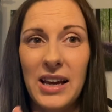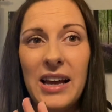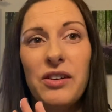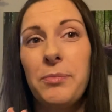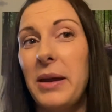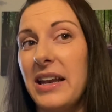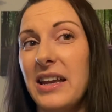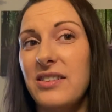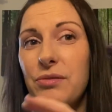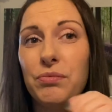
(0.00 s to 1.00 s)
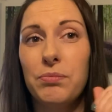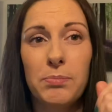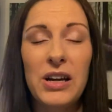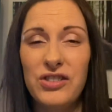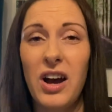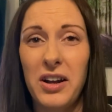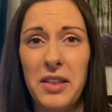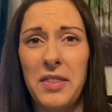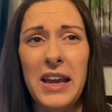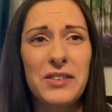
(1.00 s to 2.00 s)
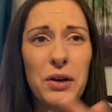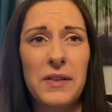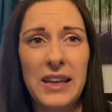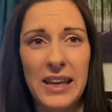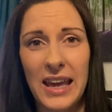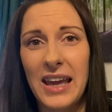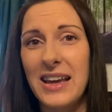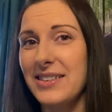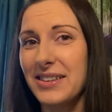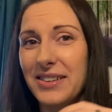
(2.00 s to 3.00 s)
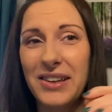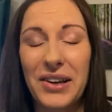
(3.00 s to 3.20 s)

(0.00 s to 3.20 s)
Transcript: and I've bitten into much harder things over the years, and